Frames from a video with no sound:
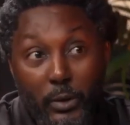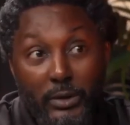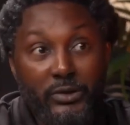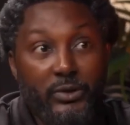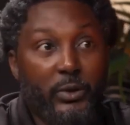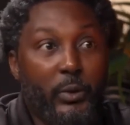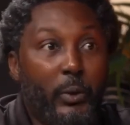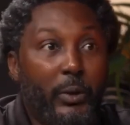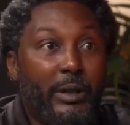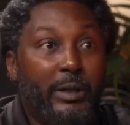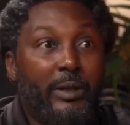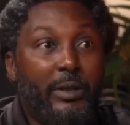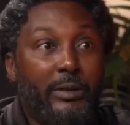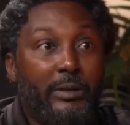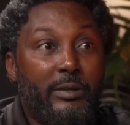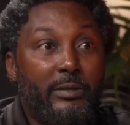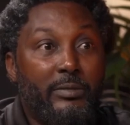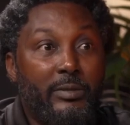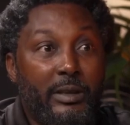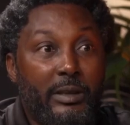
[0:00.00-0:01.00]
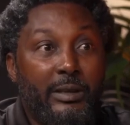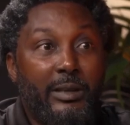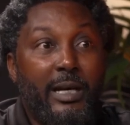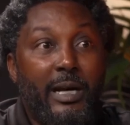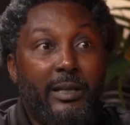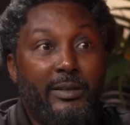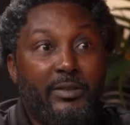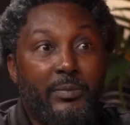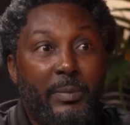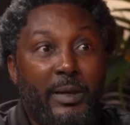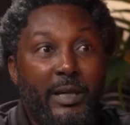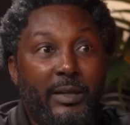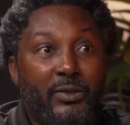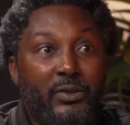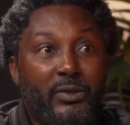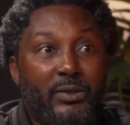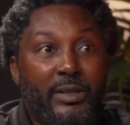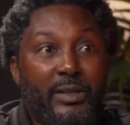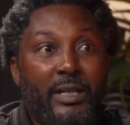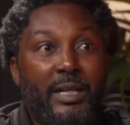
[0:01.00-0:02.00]
what's going on in that
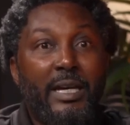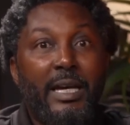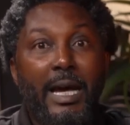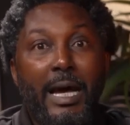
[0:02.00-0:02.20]
space